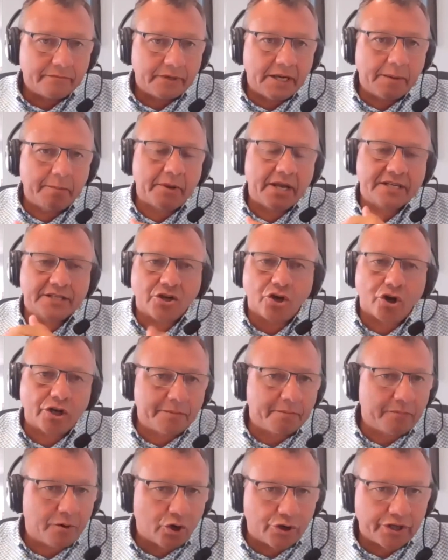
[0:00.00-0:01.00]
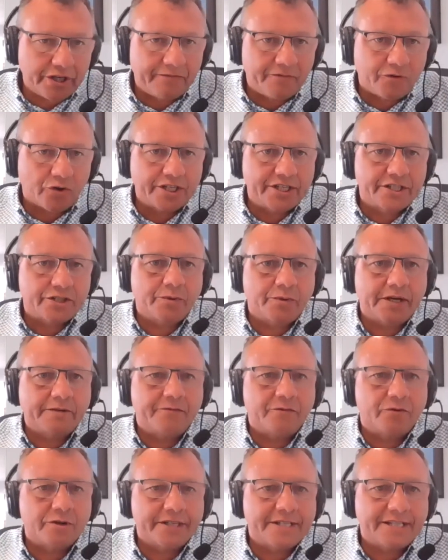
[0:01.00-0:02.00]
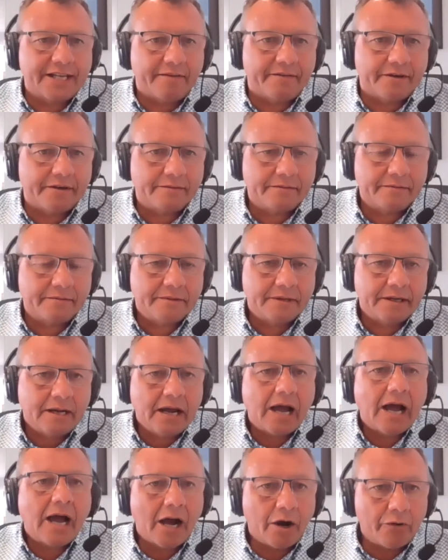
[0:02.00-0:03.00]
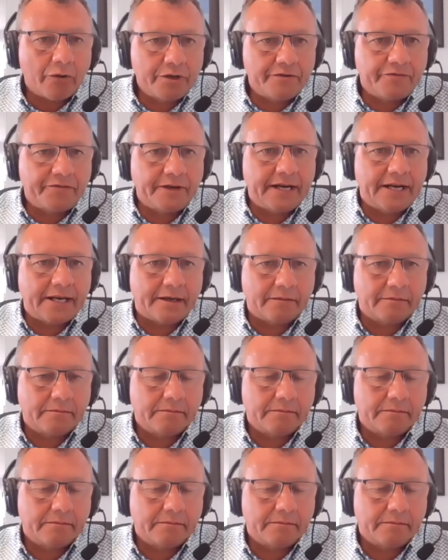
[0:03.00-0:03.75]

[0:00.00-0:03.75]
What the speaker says: It's called Employee Voice 24/7. How are you feeling?